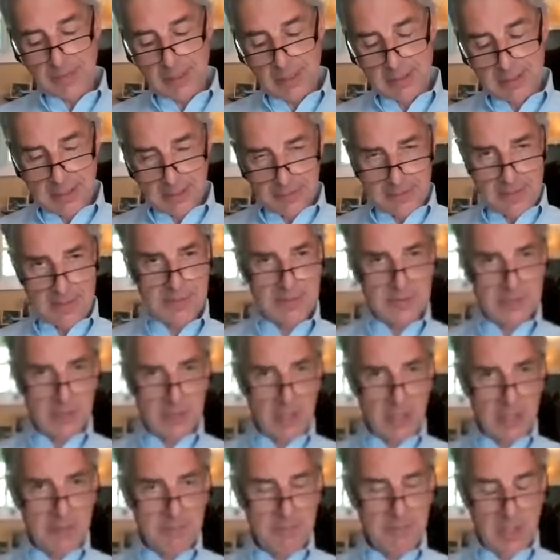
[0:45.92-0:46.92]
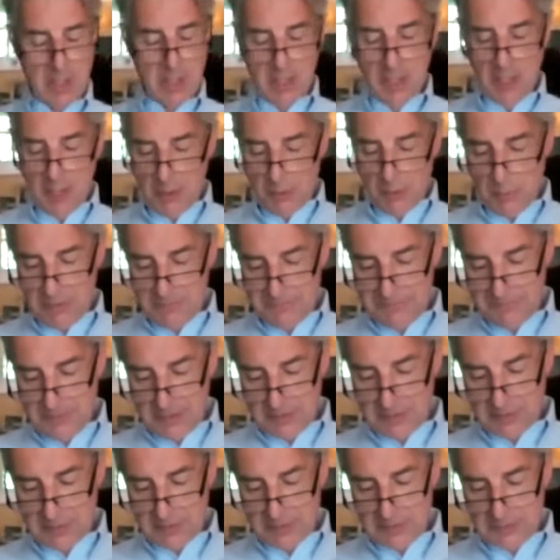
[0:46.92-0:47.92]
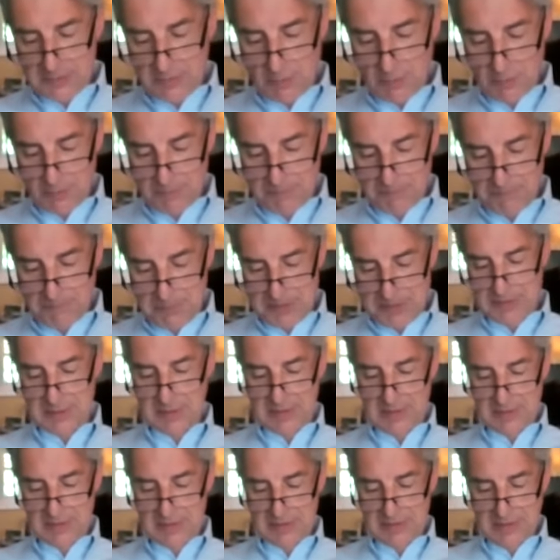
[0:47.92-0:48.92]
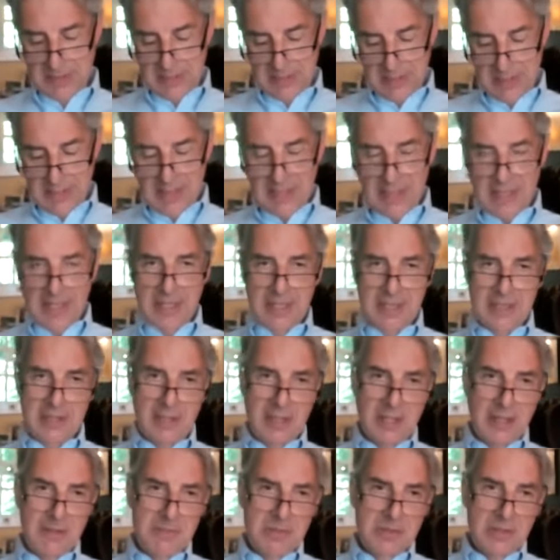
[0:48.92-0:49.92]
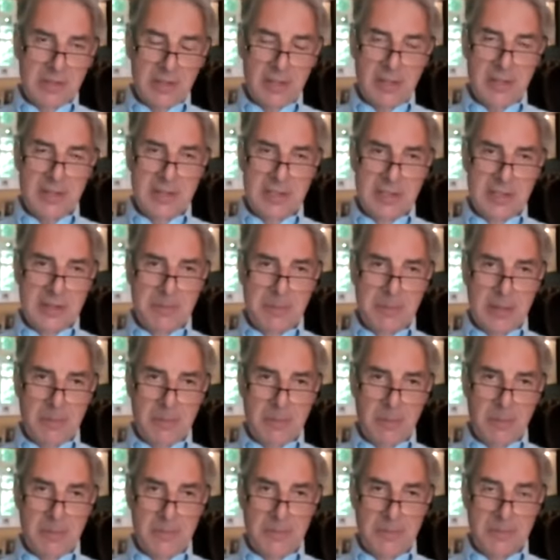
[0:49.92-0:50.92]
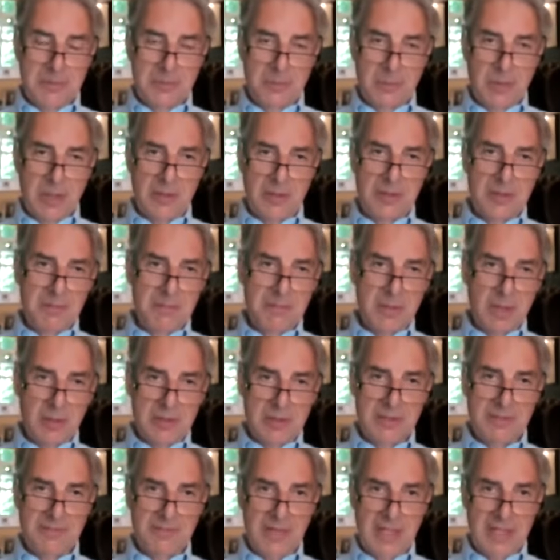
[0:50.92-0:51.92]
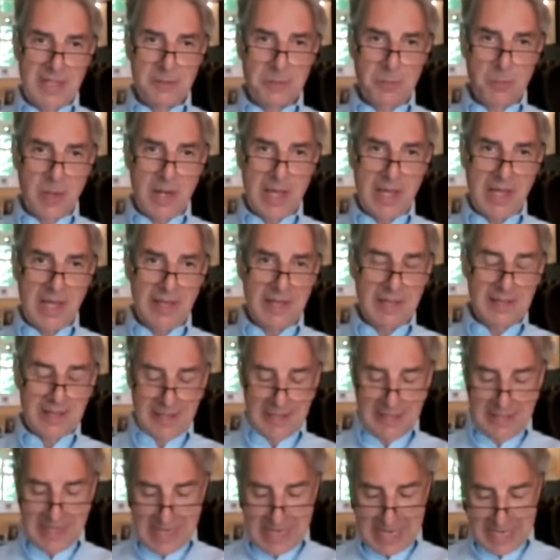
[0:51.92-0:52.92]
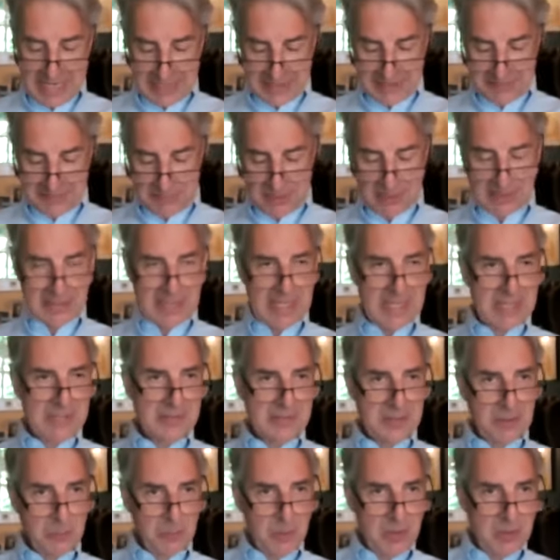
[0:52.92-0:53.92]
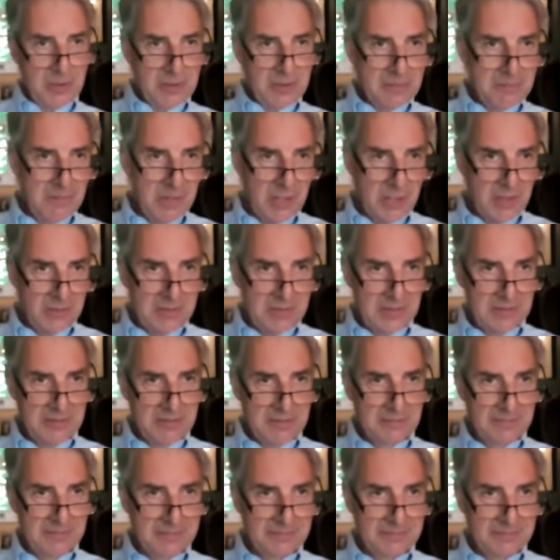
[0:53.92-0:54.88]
Now, this time we focus on business, and I'm delighted to be able to welcome Martin Vander Weyer as my guest. So welcome, Martin.